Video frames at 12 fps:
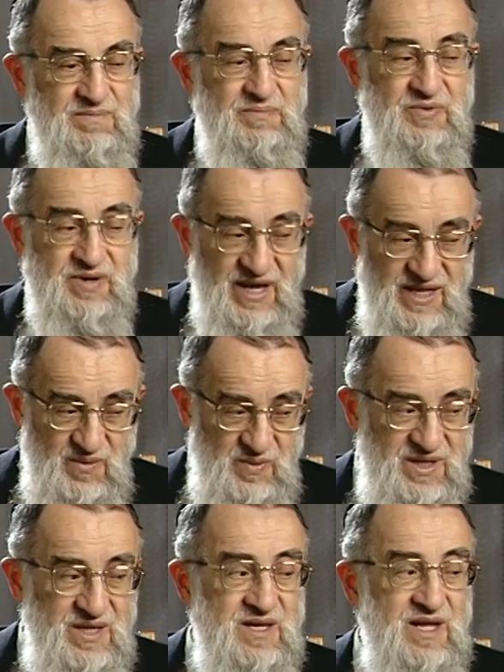bread, we
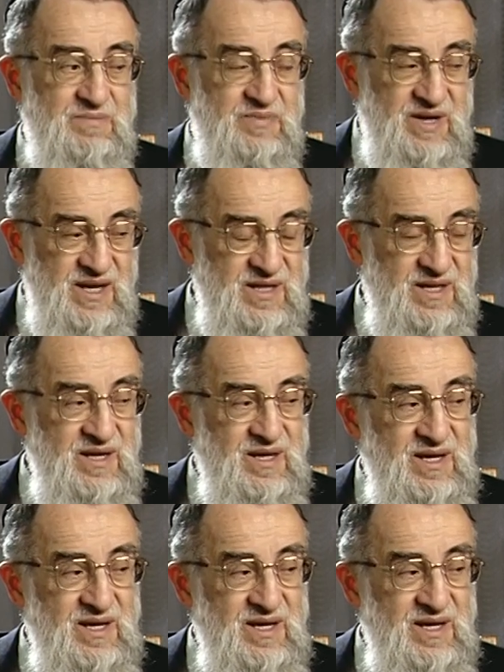did get bread,